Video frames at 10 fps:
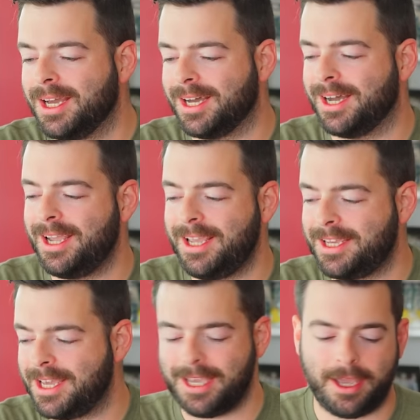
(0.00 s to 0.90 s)
uh,
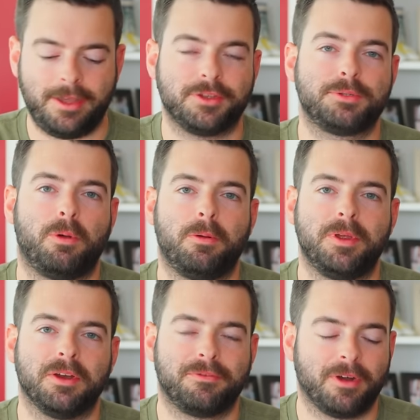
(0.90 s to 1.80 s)
AKA the small
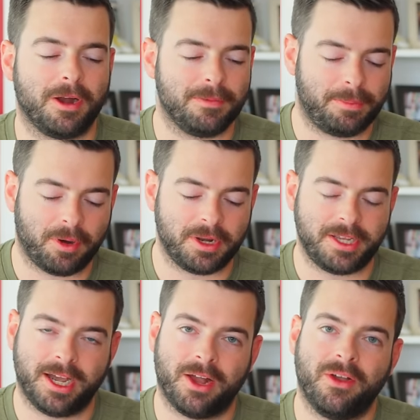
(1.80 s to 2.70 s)
beer from the
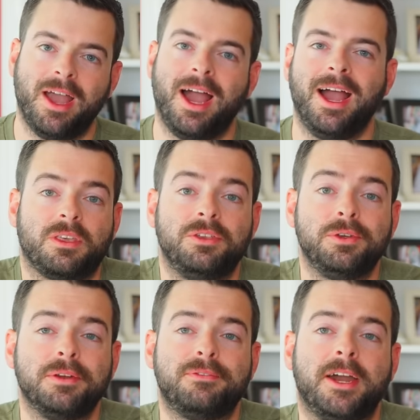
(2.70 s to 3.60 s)
Parti-Gyle.
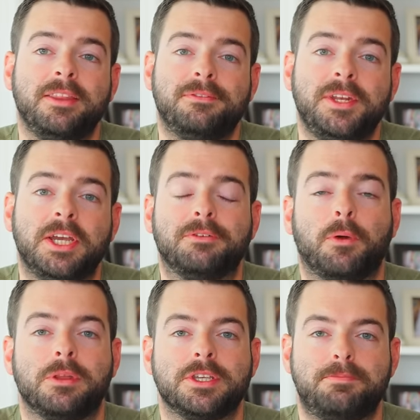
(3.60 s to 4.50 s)
You can find the video
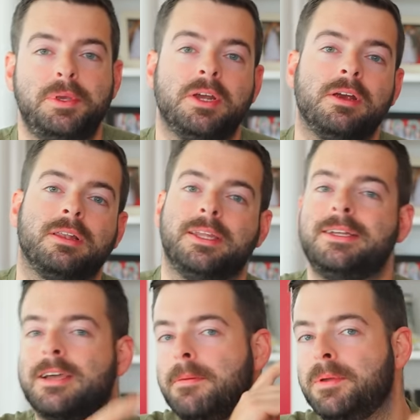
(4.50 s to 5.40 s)
for this beer
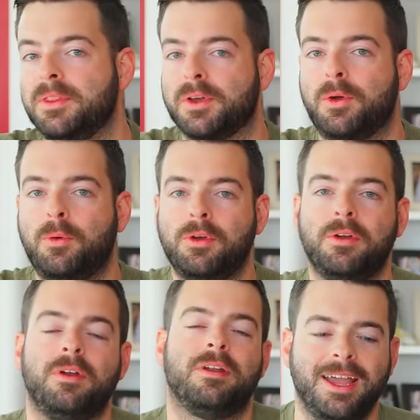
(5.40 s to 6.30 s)
linked up in the
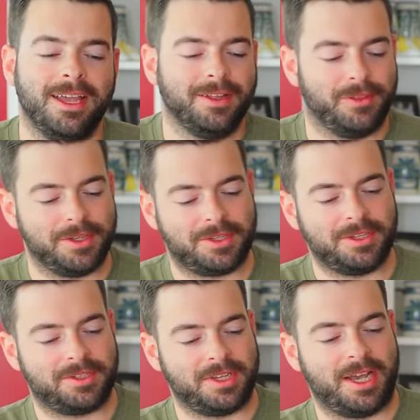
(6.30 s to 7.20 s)
corner. This
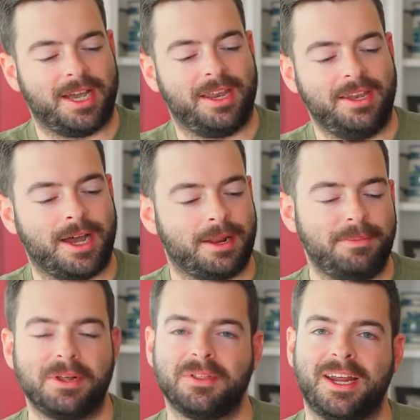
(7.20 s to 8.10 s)
is uh, not a
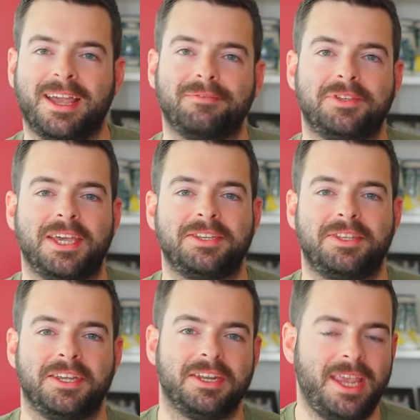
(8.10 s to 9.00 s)
beer that I have
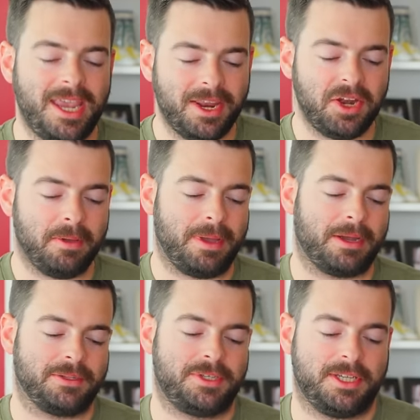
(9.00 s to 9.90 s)
tasted in
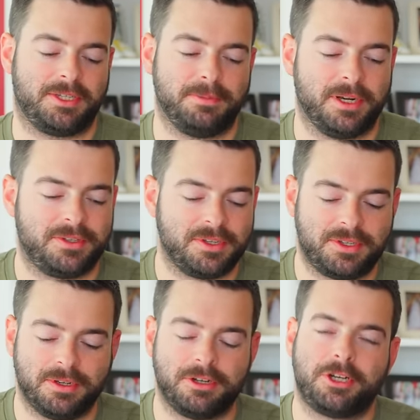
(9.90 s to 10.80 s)
about six months,
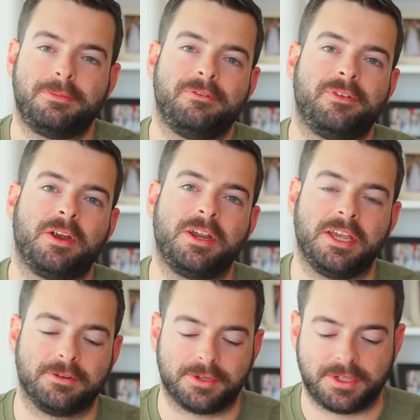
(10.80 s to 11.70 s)
so it should be
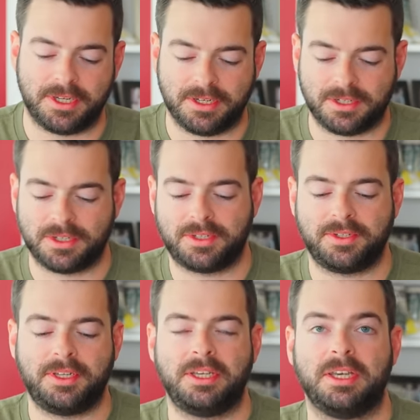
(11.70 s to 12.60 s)
very interesting to
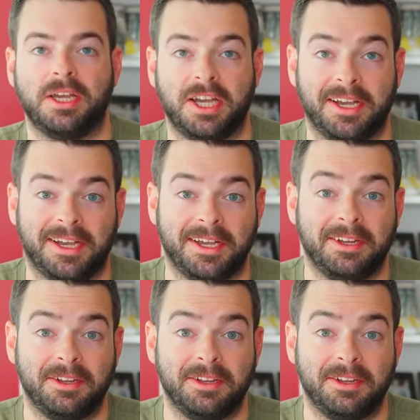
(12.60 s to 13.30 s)
see uh,